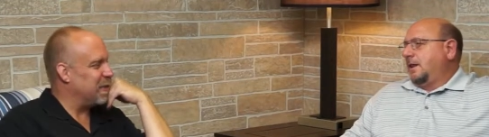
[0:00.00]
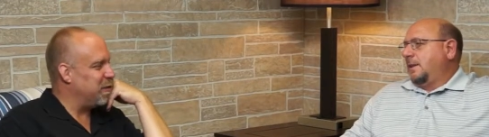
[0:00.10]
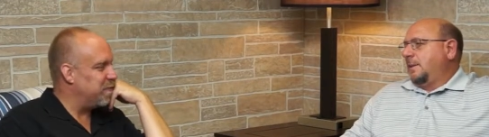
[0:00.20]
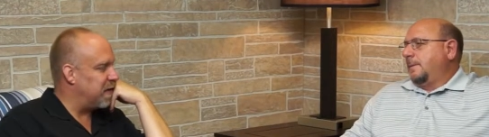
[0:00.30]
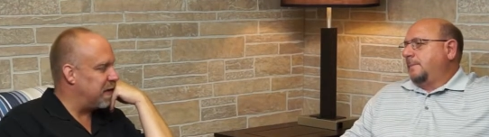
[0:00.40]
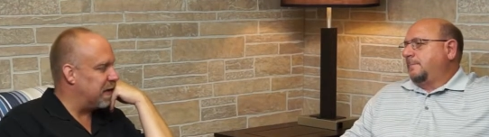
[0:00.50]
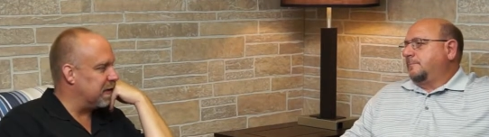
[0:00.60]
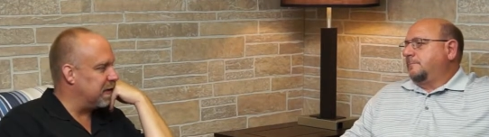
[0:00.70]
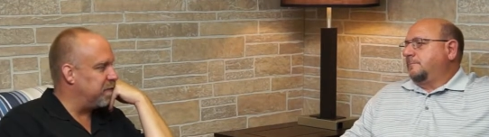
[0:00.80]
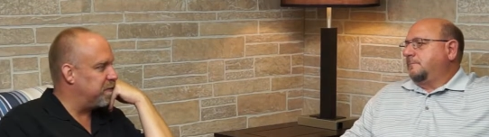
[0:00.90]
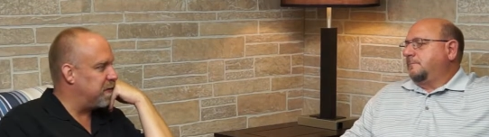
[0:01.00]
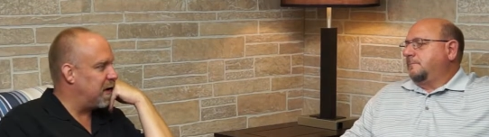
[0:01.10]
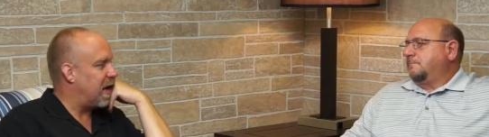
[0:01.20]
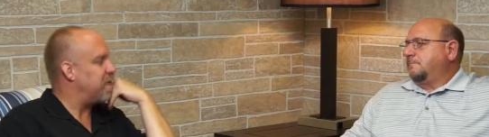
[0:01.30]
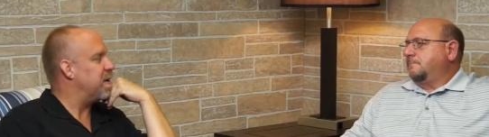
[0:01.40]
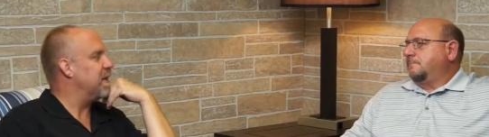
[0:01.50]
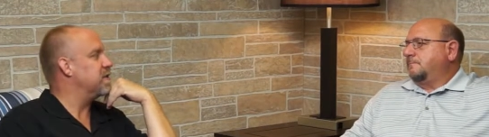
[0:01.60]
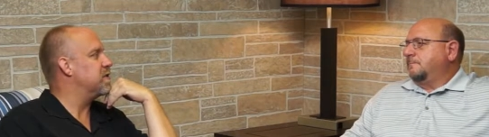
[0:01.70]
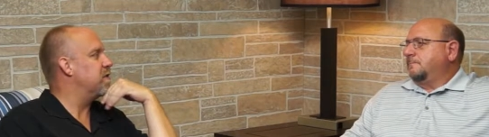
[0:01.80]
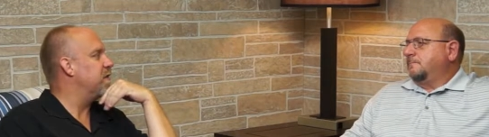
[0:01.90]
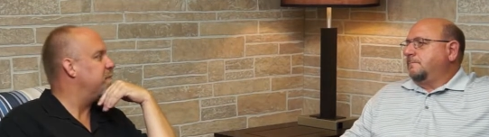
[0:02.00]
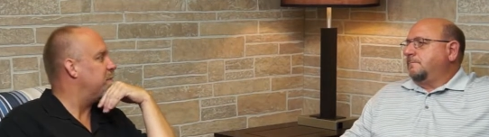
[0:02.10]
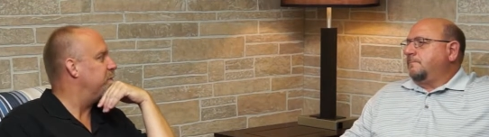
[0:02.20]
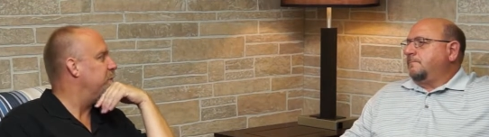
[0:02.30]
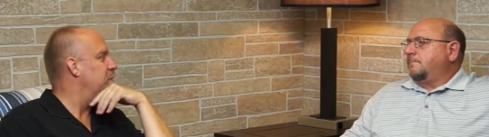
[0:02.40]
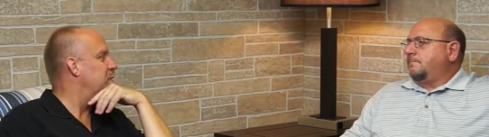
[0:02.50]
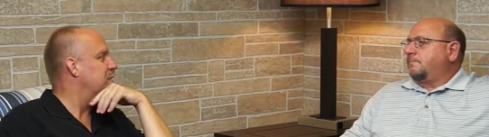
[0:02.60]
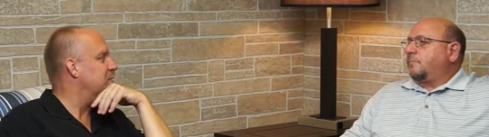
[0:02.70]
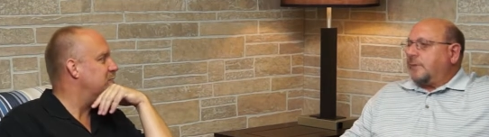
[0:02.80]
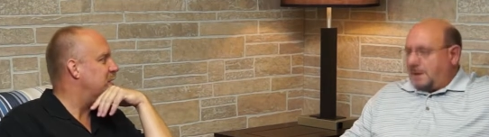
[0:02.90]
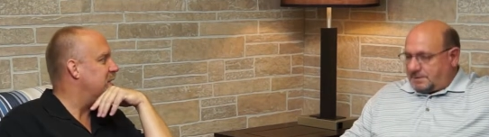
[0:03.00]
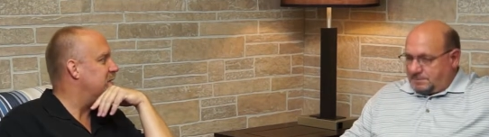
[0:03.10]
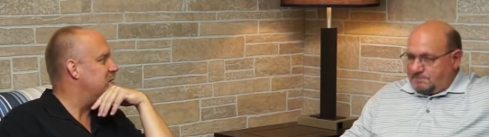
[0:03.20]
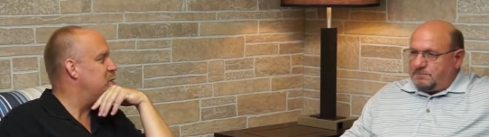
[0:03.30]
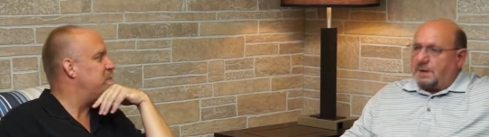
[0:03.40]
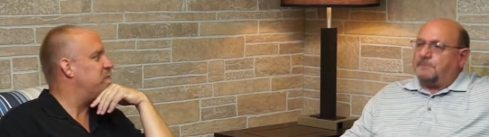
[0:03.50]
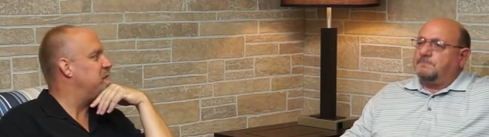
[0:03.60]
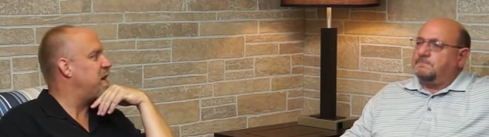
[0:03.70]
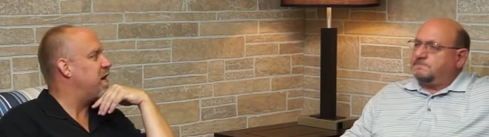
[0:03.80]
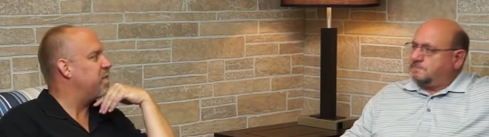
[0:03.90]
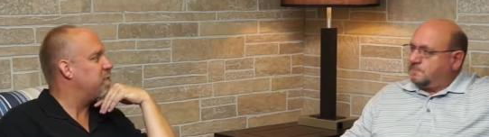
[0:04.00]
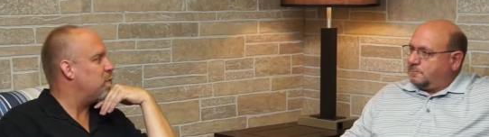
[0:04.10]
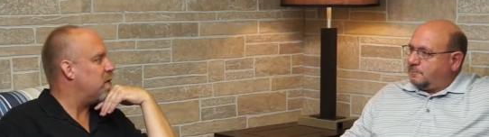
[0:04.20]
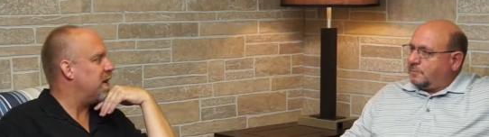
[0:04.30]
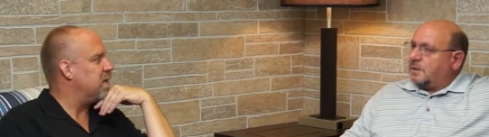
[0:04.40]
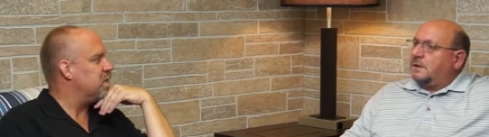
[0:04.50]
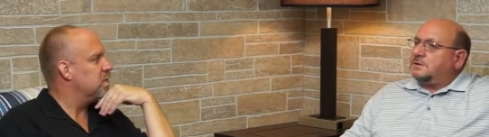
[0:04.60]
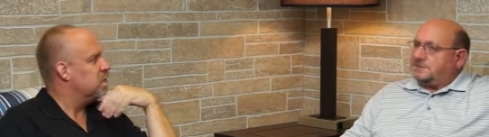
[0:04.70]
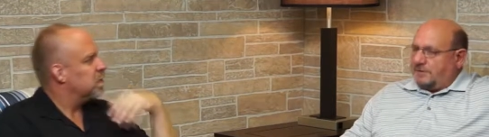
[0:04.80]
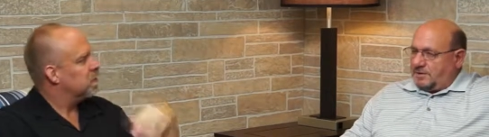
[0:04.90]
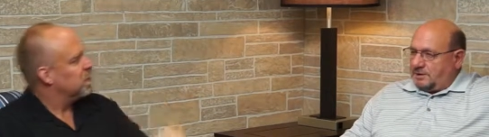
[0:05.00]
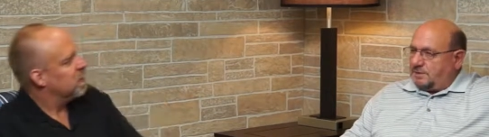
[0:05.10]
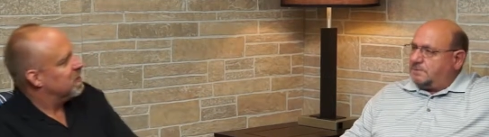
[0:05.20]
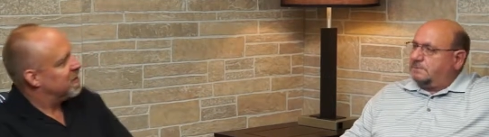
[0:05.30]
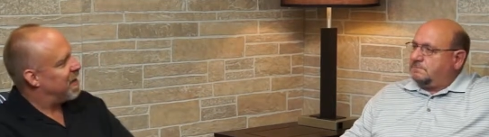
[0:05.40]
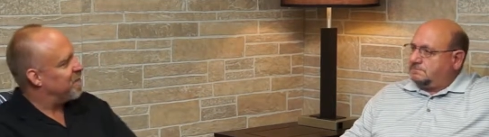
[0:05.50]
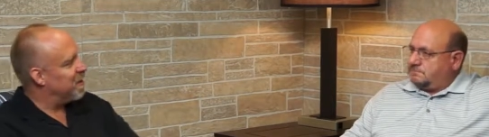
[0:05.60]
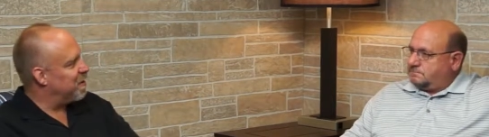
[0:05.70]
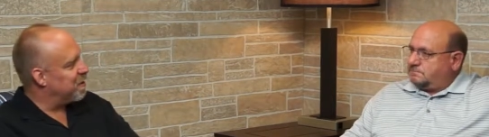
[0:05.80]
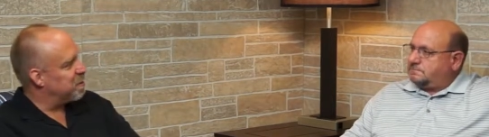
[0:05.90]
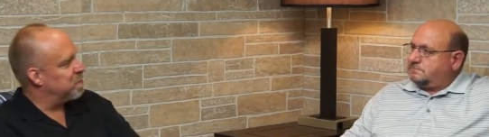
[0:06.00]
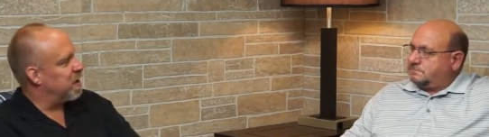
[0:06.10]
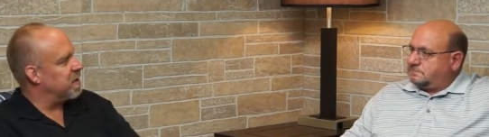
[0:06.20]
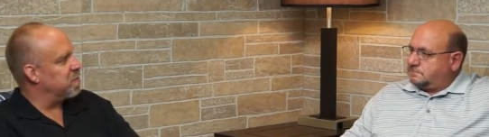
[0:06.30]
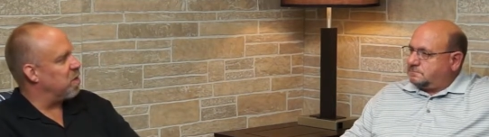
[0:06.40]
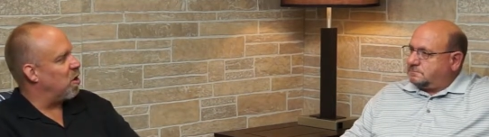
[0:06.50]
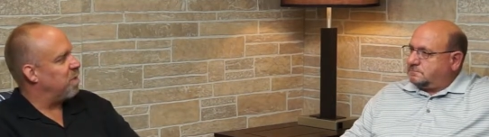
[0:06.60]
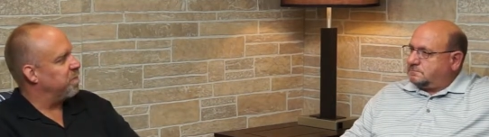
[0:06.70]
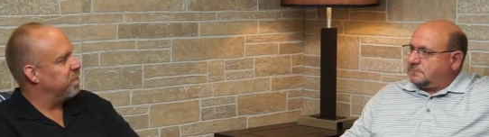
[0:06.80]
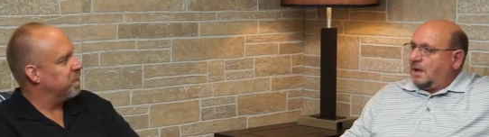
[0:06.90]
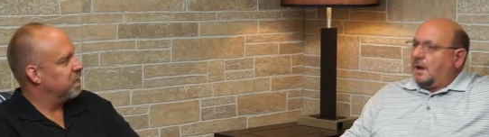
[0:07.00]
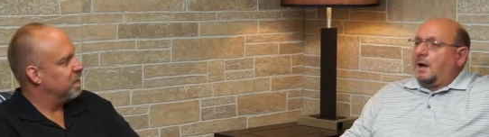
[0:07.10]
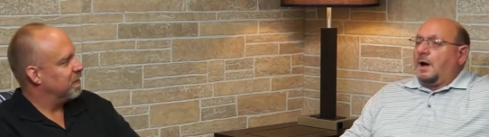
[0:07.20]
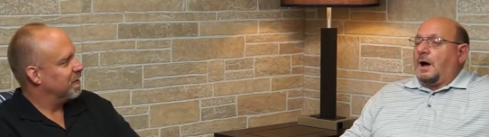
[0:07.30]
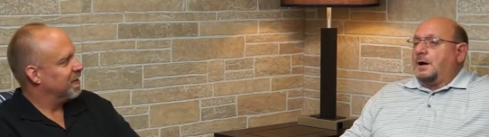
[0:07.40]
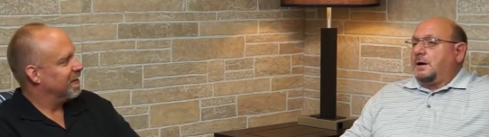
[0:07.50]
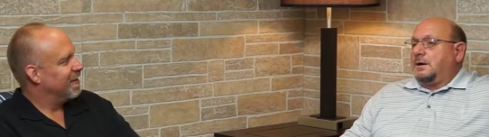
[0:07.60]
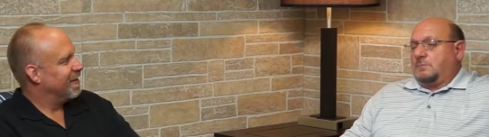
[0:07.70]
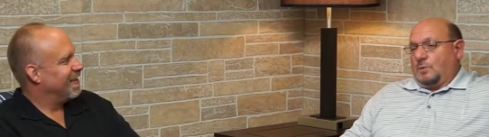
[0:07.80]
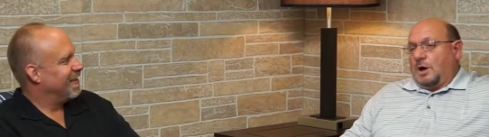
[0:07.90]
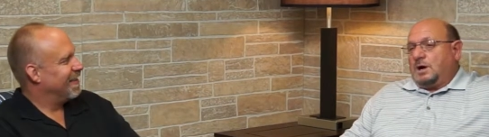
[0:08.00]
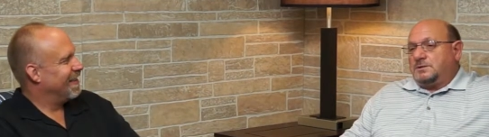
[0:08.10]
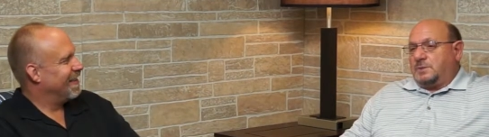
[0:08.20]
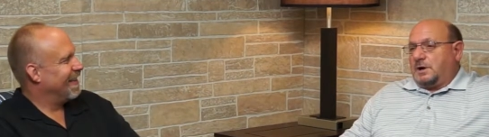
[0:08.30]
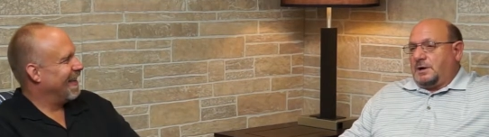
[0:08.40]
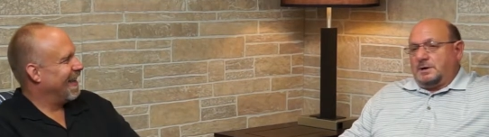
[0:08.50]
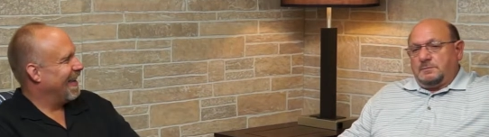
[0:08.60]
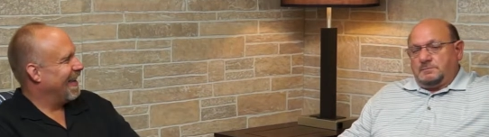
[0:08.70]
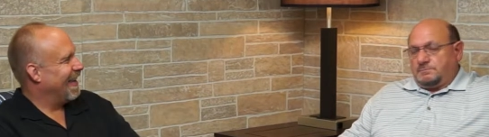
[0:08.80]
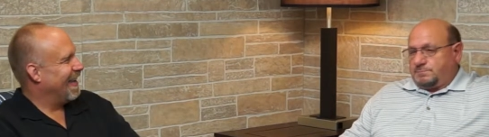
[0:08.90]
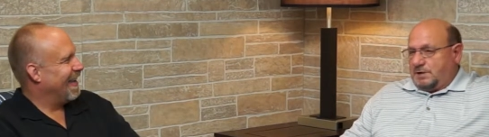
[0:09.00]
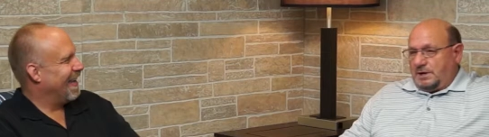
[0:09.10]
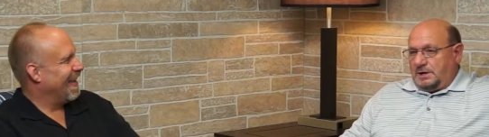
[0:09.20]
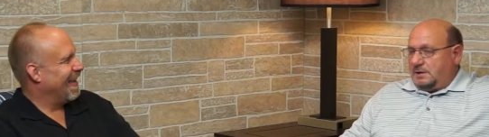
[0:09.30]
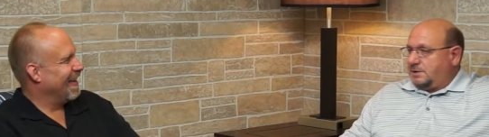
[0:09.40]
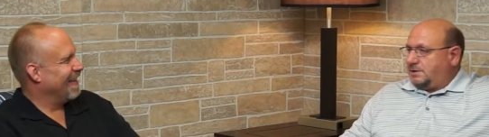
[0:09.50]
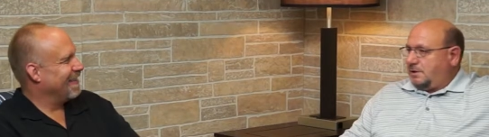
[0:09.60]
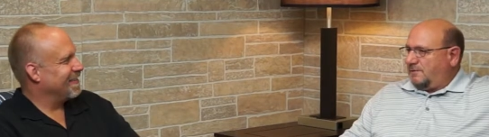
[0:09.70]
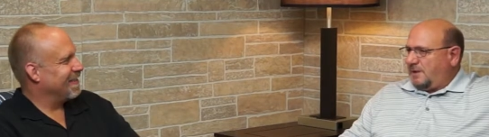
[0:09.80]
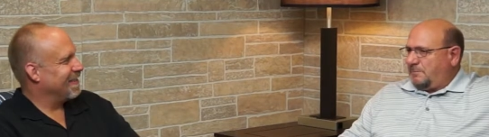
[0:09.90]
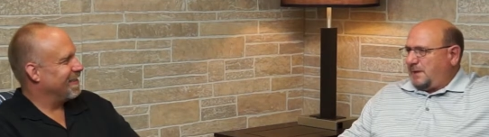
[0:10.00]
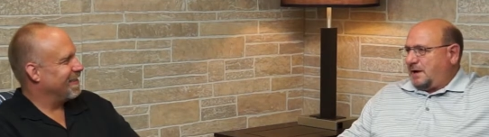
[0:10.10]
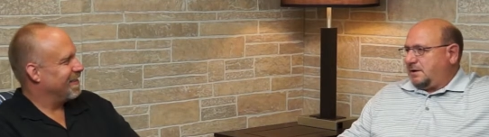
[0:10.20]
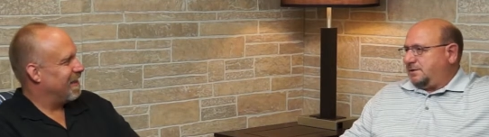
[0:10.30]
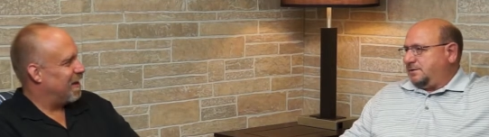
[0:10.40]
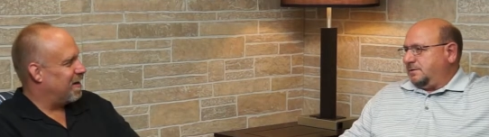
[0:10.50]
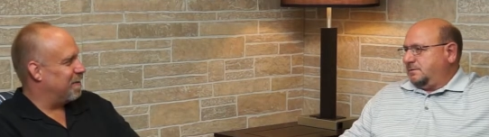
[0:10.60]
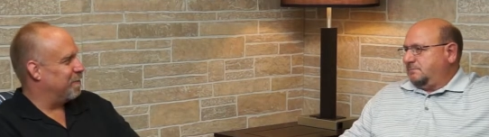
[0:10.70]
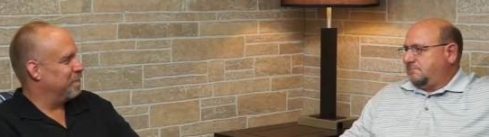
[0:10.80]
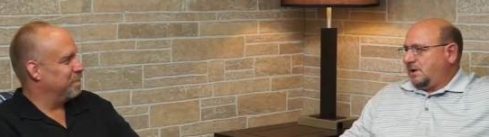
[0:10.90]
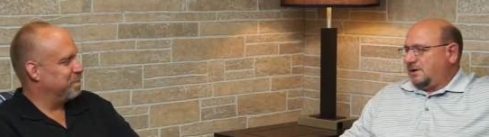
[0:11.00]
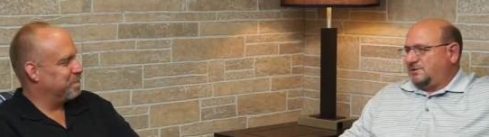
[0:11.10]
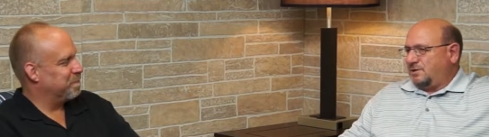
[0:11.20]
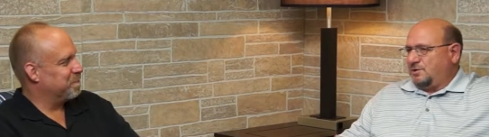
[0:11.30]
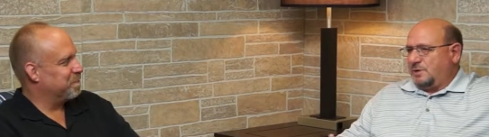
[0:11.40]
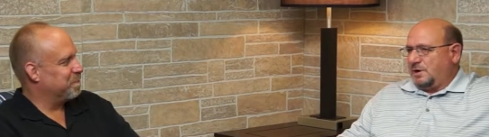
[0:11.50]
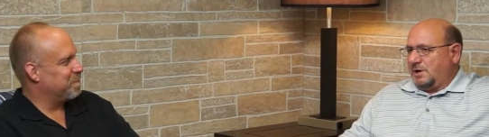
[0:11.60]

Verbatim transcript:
Speaker 1: So you've uh, you've gotten your hands dirty for a few years, right? Yes. You've yep. been retired for a while. Seven years. Seven
Speaker 2: years playing some golf. I was, but I didn't play any this year. I've had back issues. Uh oh. I had surgery